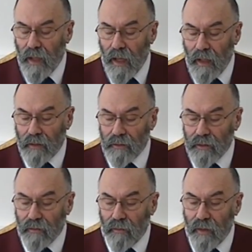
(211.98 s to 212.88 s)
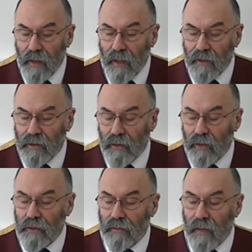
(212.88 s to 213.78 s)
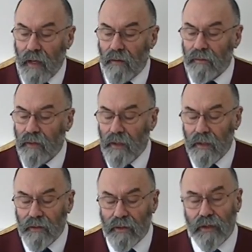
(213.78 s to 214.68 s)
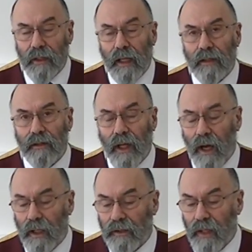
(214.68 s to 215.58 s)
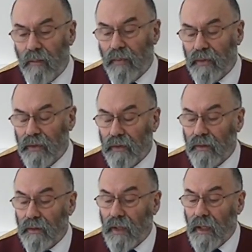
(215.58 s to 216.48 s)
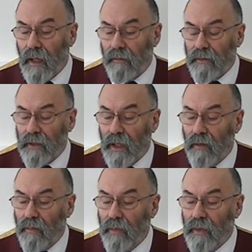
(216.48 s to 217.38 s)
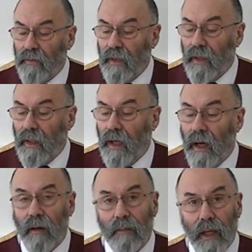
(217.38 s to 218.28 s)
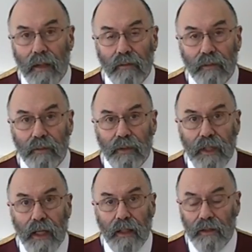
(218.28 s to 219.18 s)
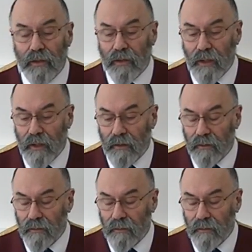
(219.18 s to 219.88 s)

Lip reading: and the exhaust valves, to stand the high temperature that they have to cope with, are made from stainless steel.